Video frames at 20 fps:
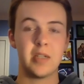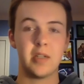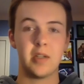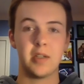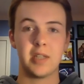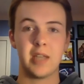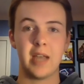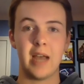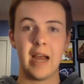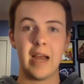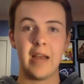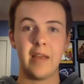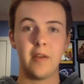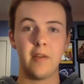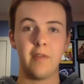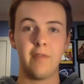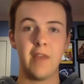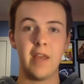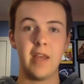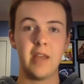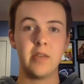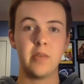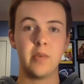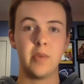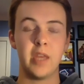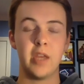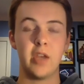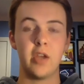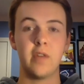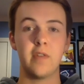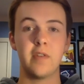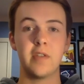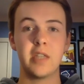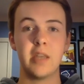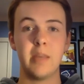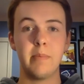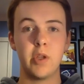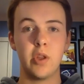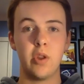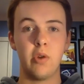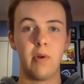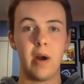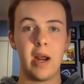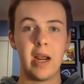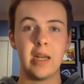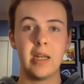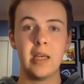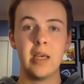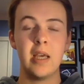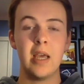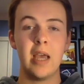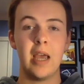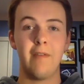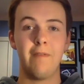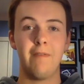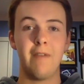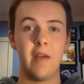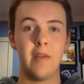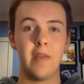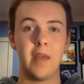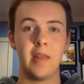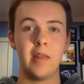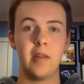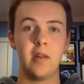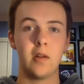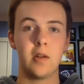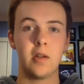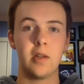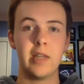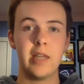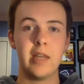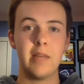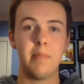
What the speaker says: there's a guy in their face when they could have stepped to the right and found that little clean